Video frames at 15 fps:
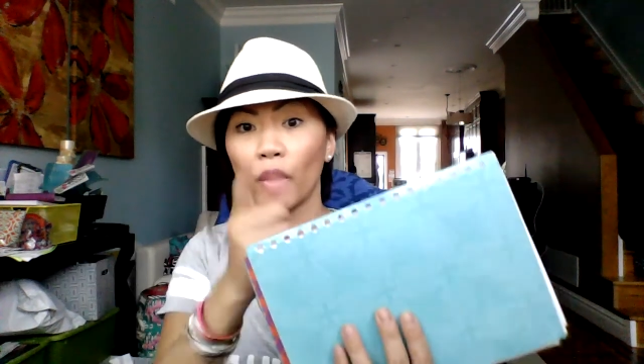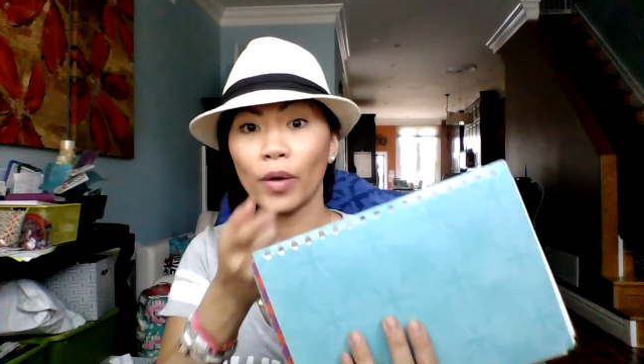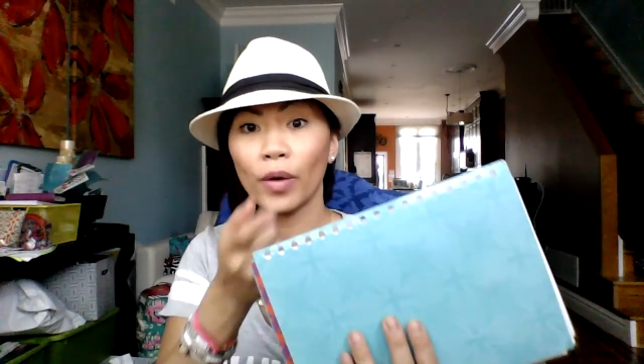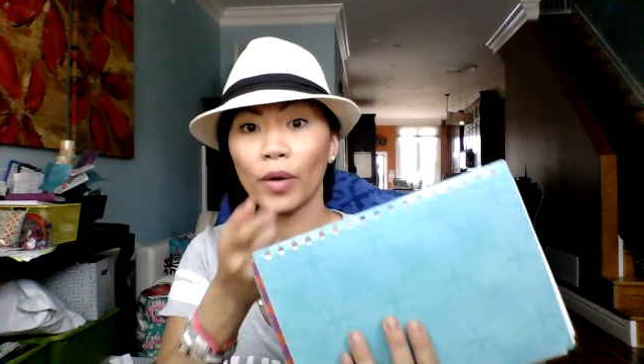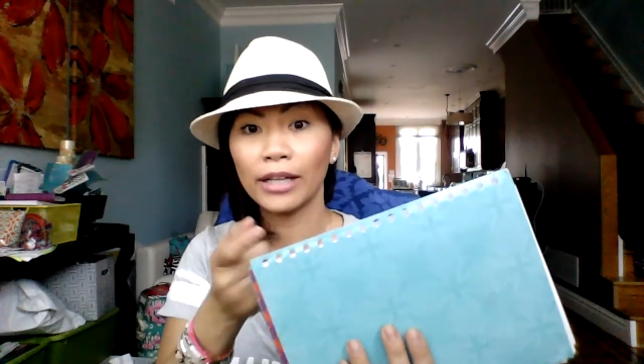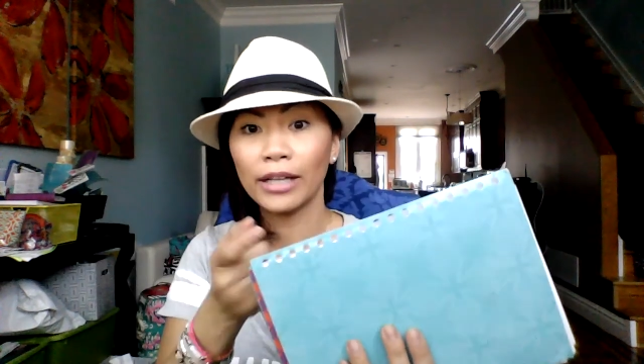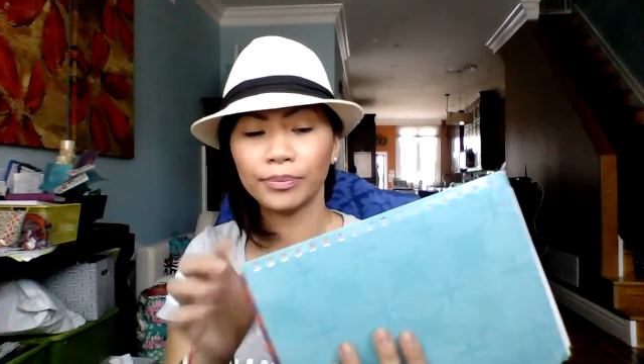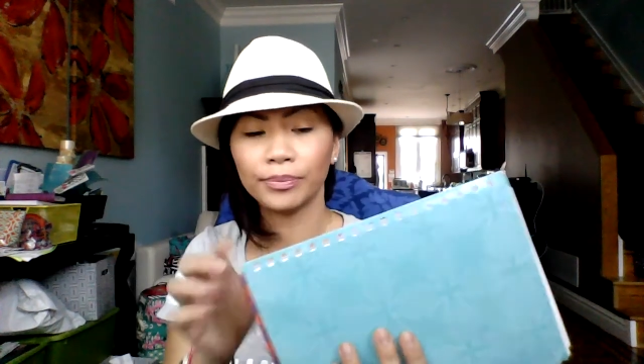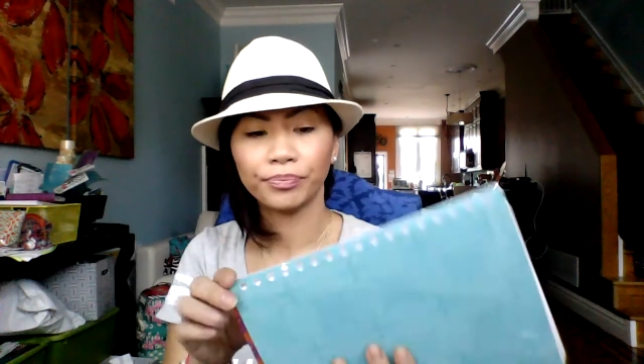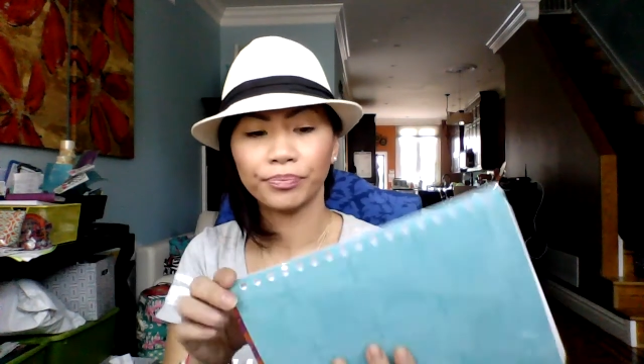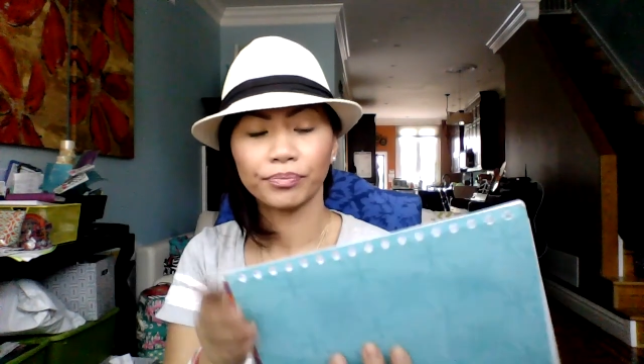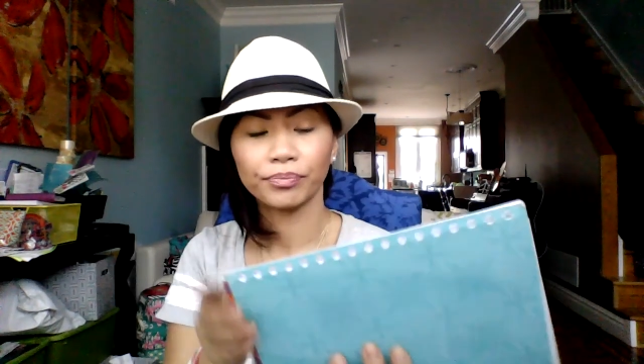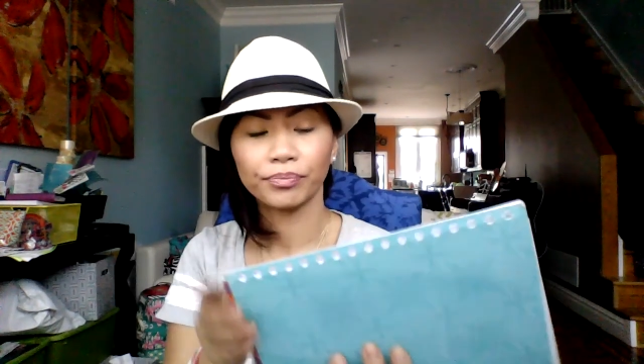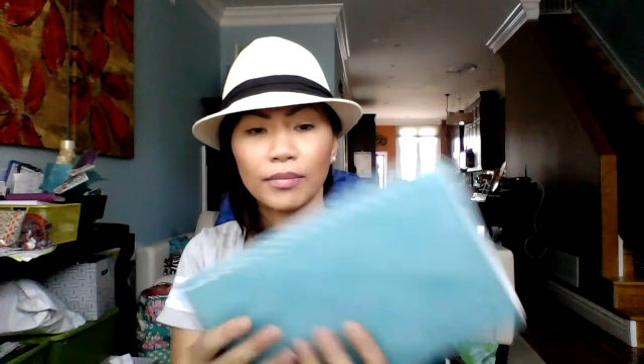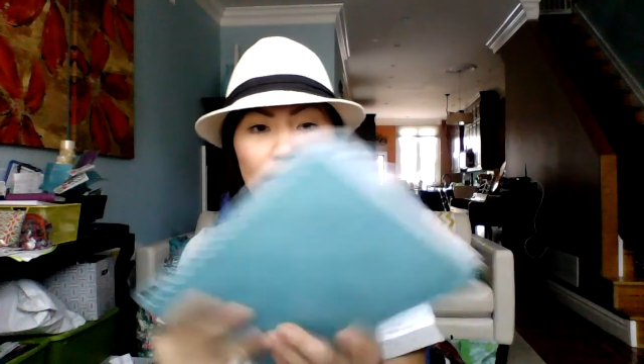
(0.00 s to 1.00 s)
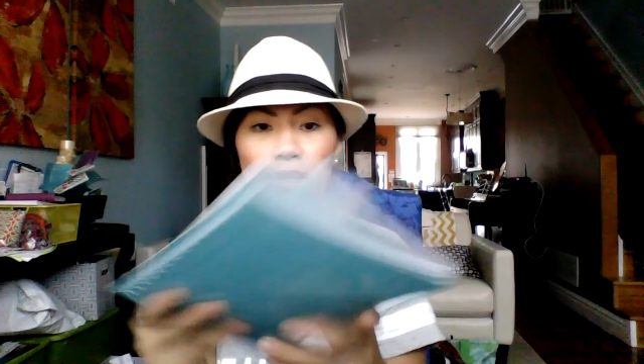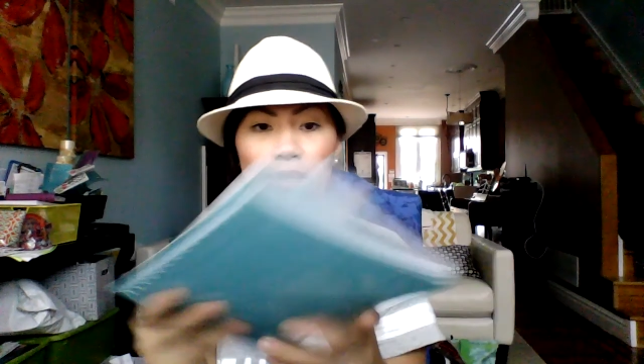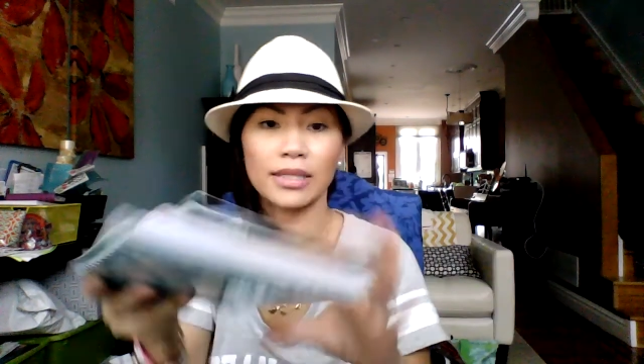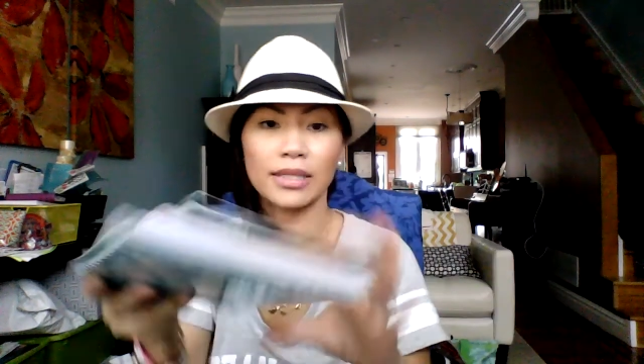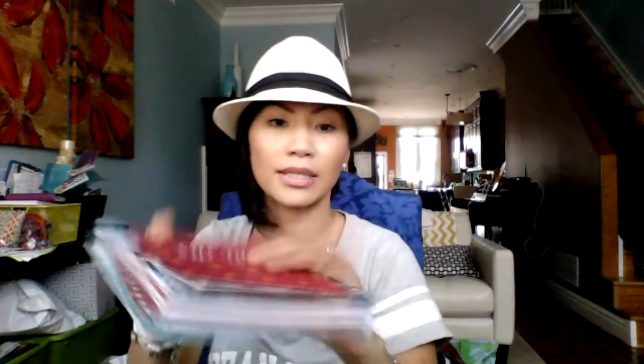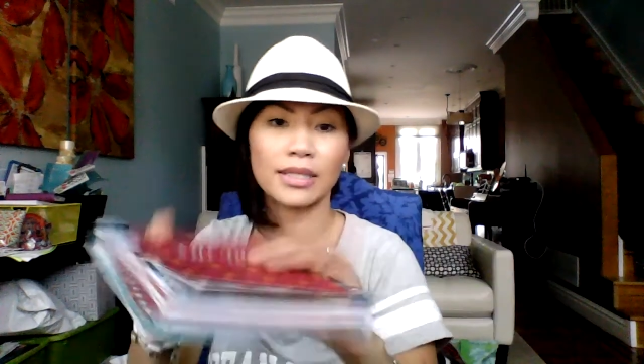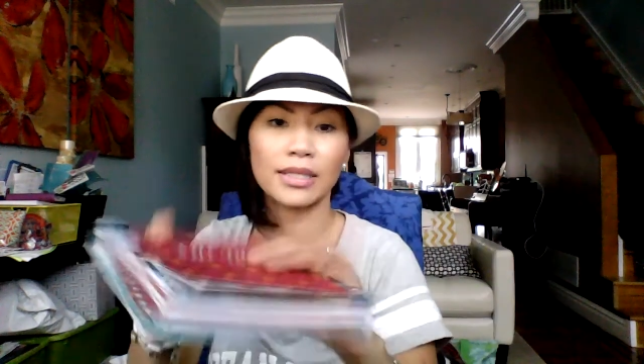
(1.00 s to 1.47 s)
out.
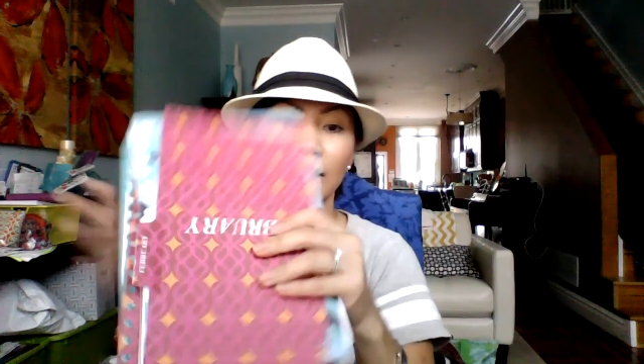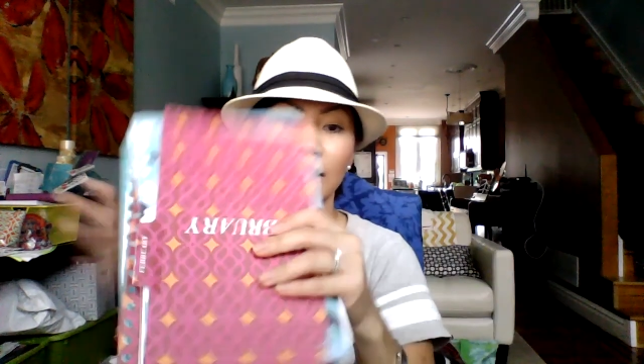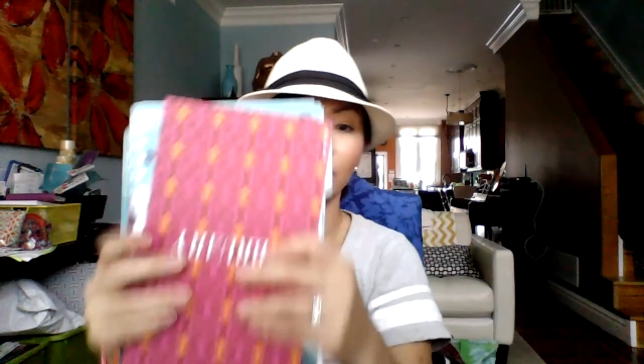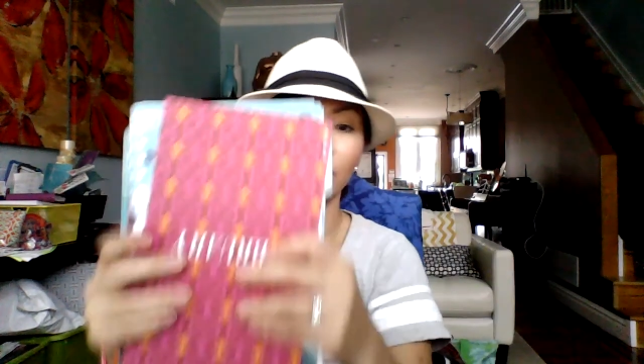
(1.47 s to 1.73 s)
This is the Stella and